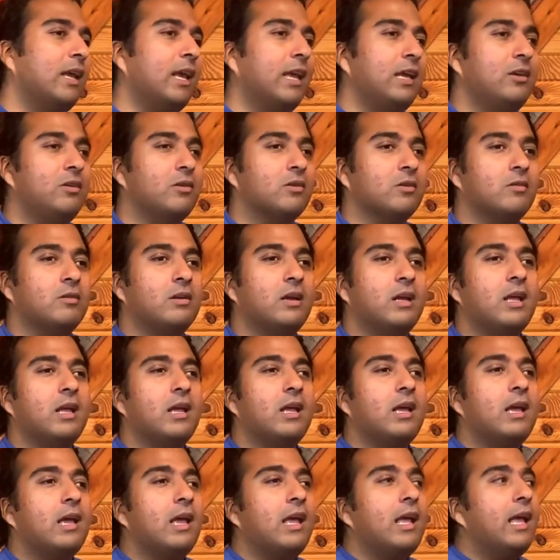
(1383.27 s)
that anger,
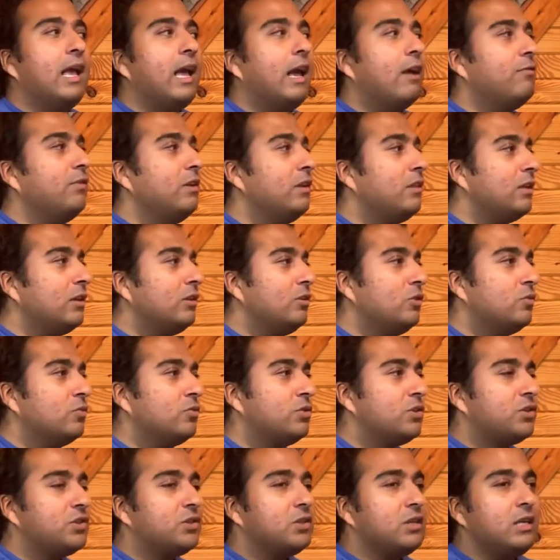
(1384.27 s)
everything
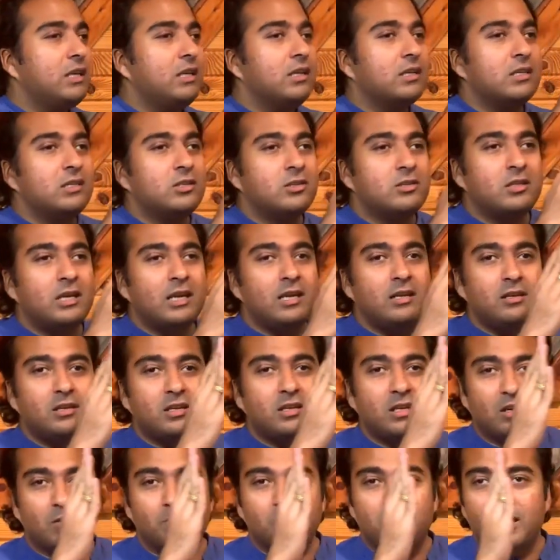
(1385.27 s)
you see is
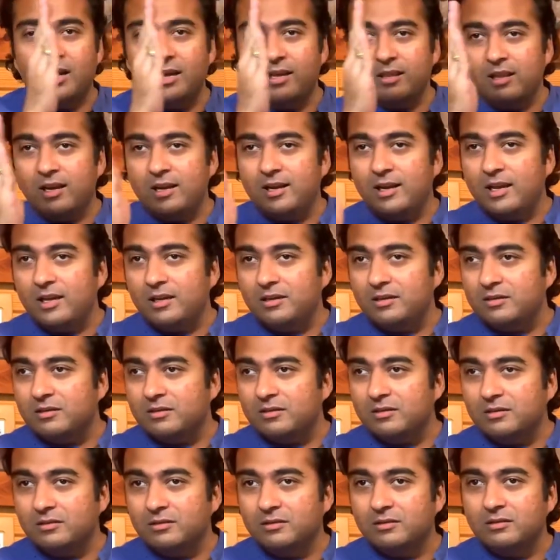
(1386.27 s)
tinted by that
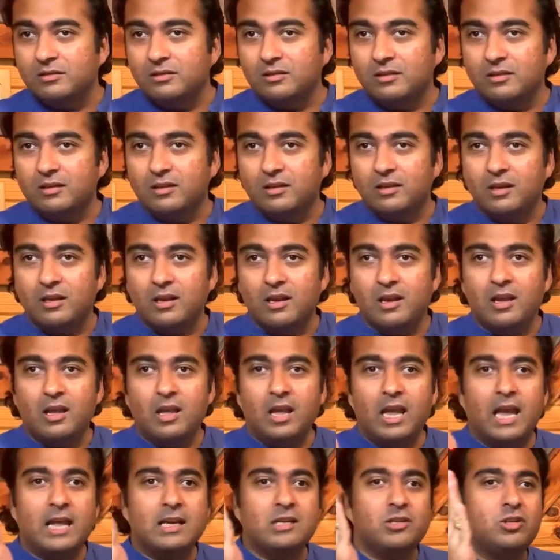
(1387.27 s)
anger.
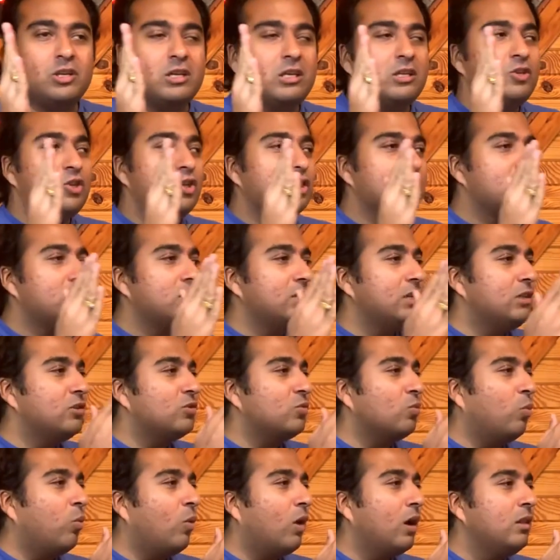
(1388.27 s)
And it just
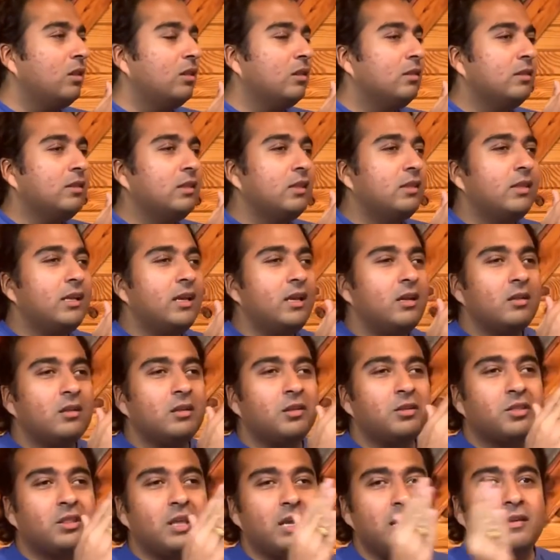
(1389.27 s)
needs one
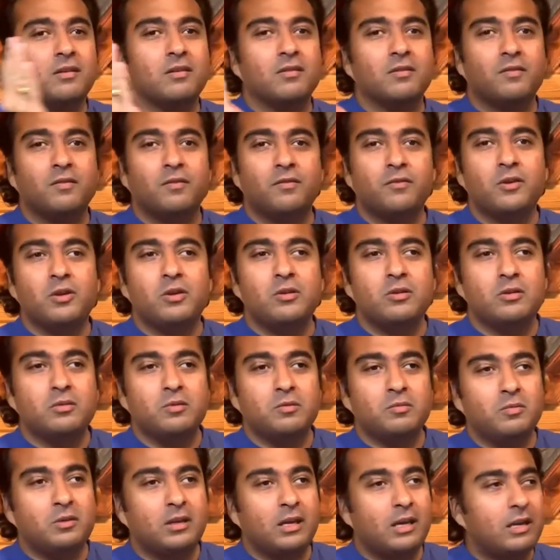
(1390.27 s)
little thing for you
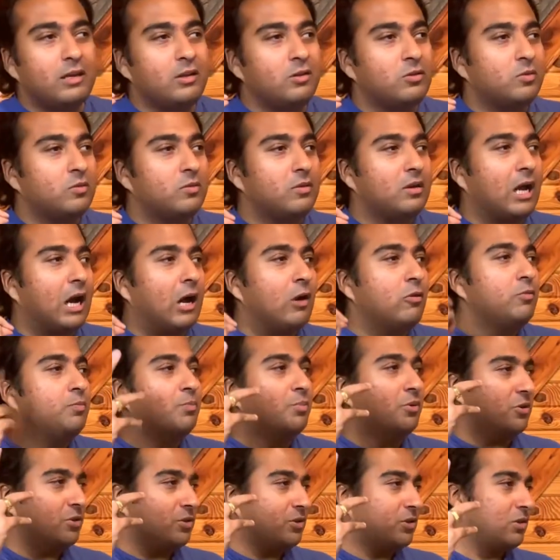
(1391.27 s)
to get into an
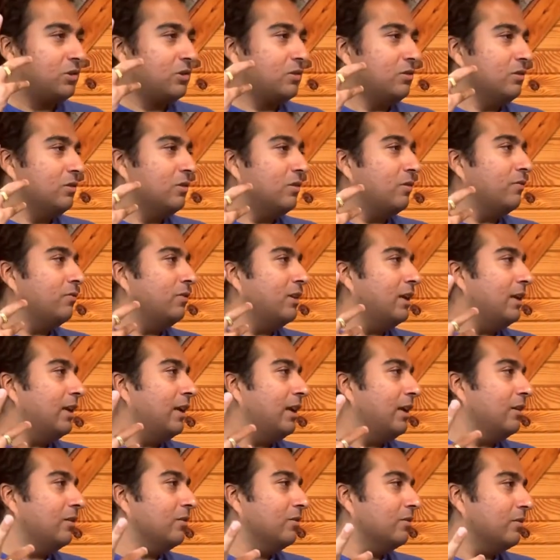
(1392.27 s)
outburst of
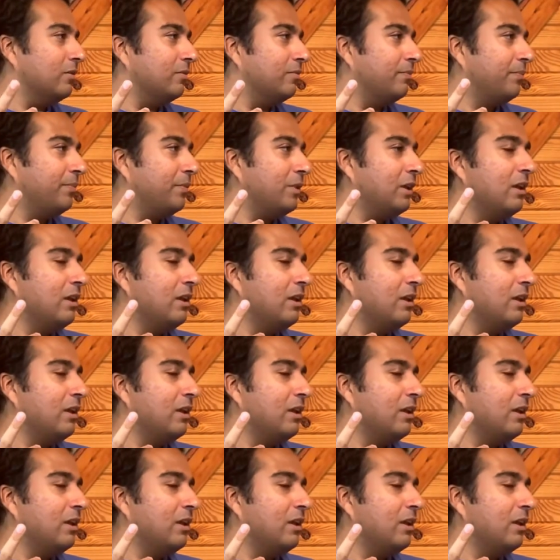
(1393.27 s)
that anger.